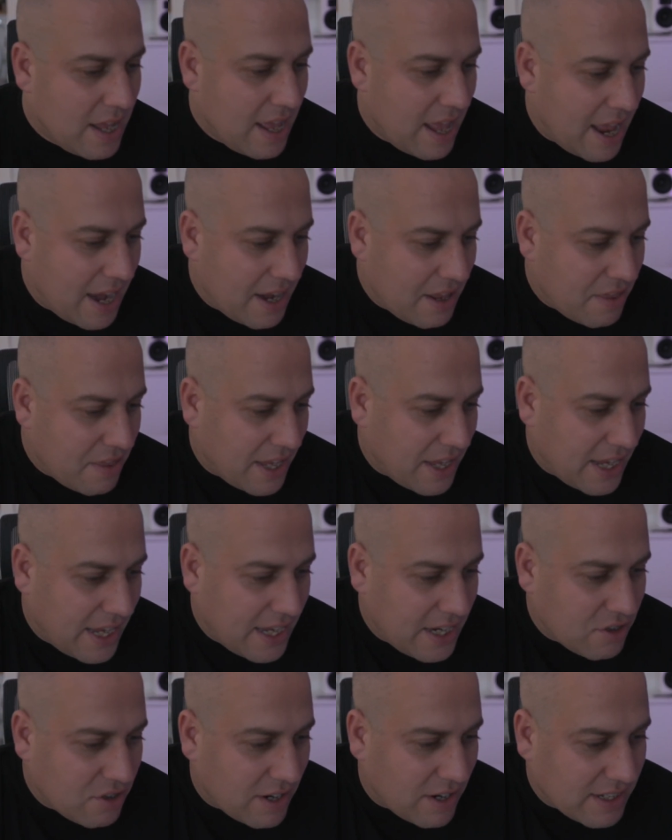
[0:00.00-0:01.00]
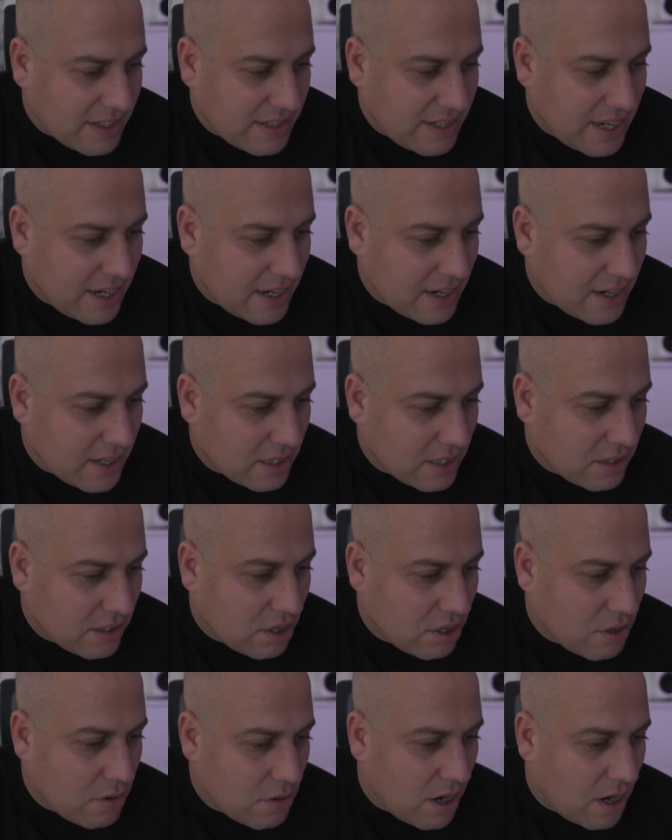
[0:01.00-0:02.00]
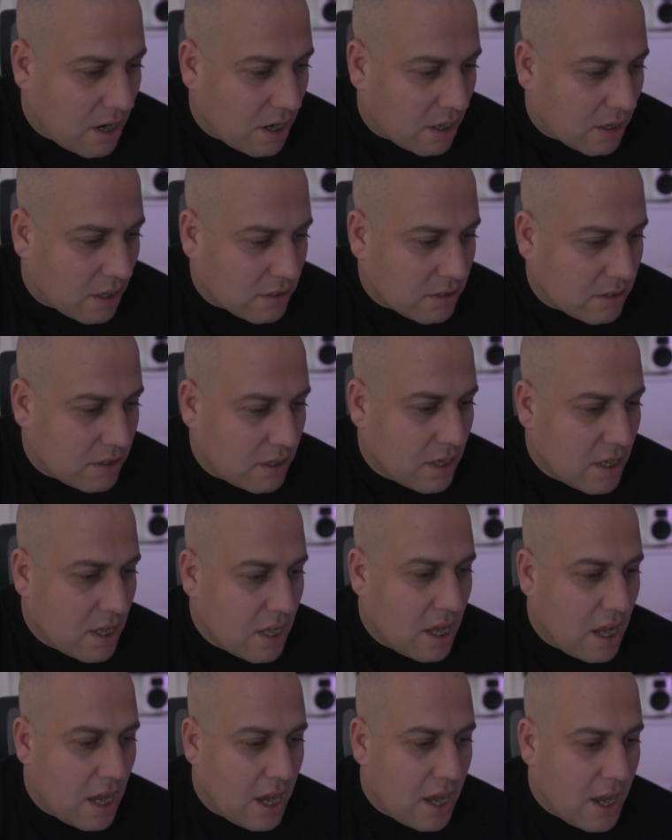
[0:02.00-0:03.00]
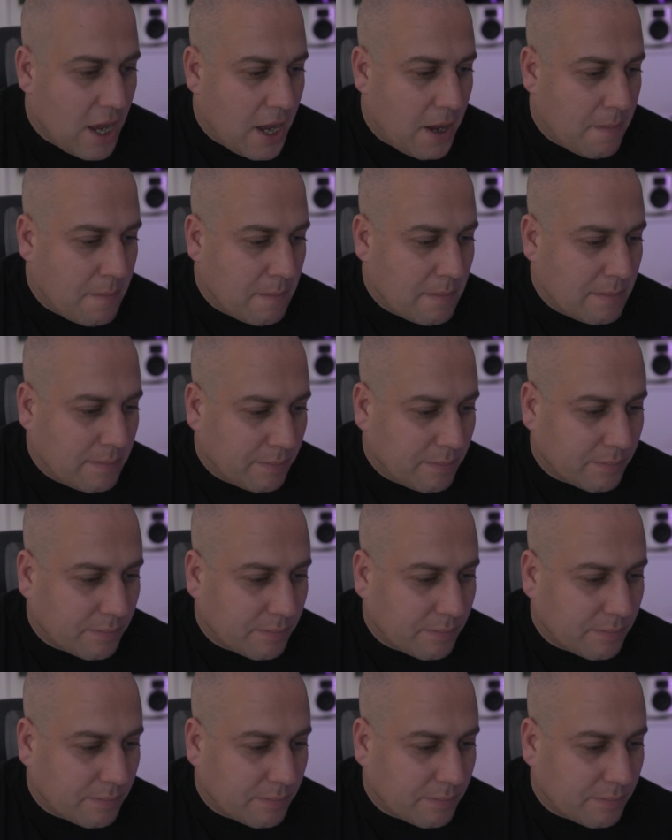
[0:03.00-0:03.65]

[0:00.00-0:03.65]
anything interesting to ask. Here